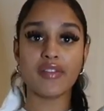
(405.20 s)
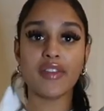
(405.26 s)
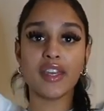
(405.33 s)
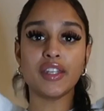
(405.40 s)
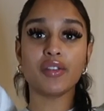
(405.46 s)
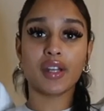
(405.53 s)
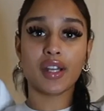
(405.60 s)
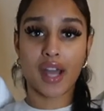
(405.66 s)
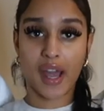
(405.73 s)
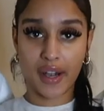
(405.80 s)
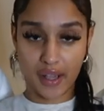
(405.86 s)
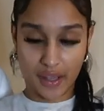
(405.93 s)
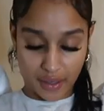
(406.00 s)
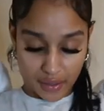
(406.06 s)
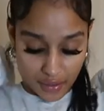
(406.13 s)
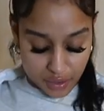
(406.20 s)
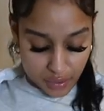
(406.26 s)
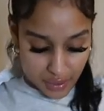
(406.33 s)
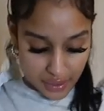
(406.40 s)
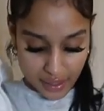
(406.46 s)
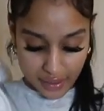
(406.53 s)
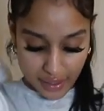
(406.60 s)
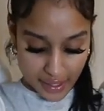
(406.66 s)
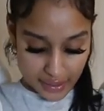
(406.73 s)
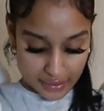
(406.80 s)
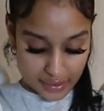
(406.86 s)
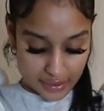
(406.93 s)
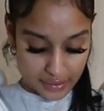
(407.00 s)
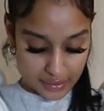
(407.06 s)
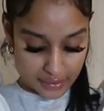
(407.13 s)
and then you can kind of do it like
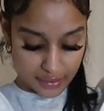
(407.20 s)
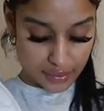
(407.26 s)
this